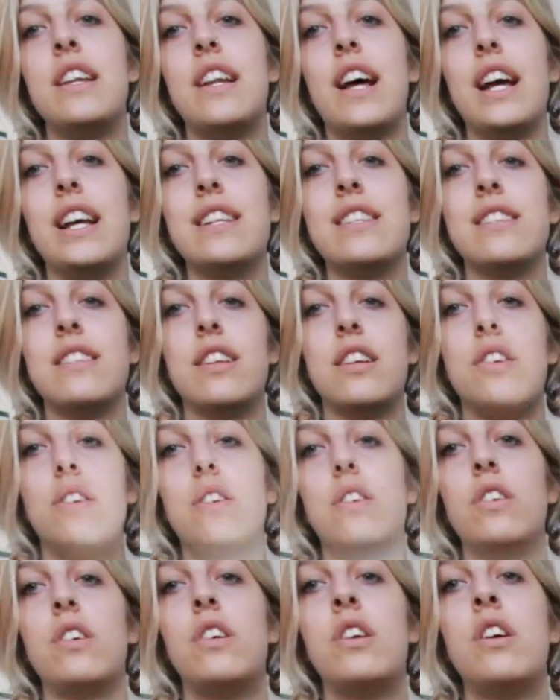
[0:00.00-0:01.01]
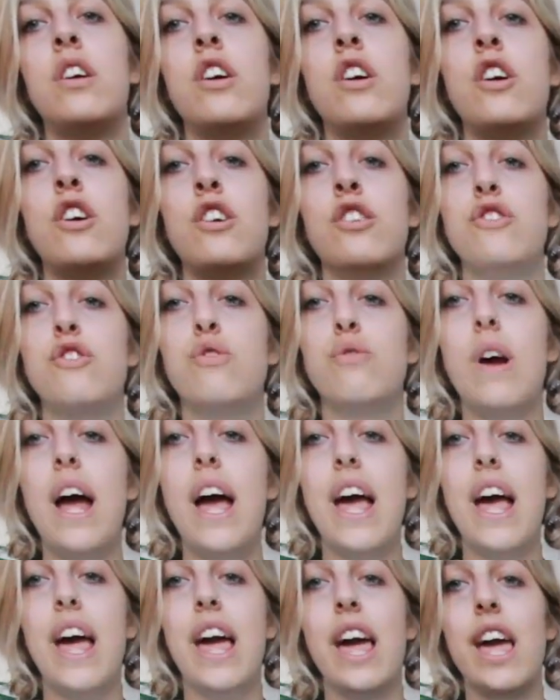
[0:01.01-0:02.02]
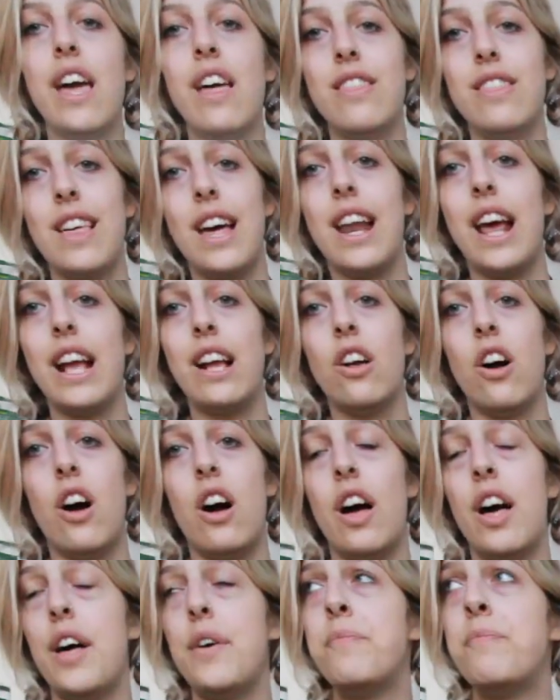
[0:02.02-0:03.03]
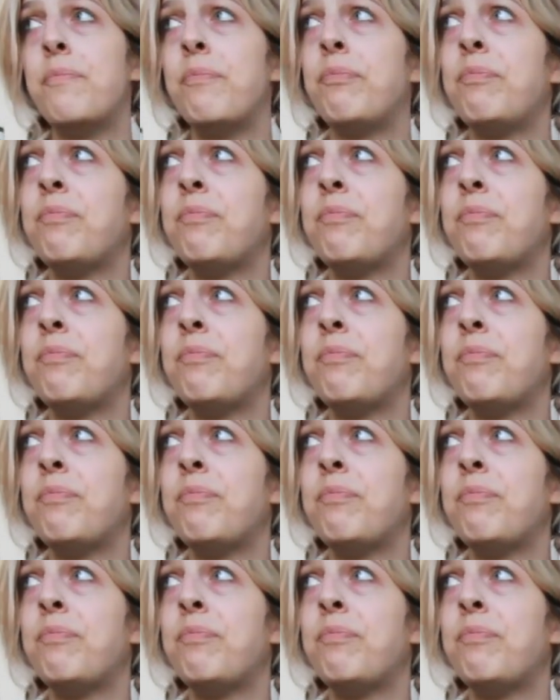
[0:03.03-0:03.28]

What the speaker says: nice little tray that I got,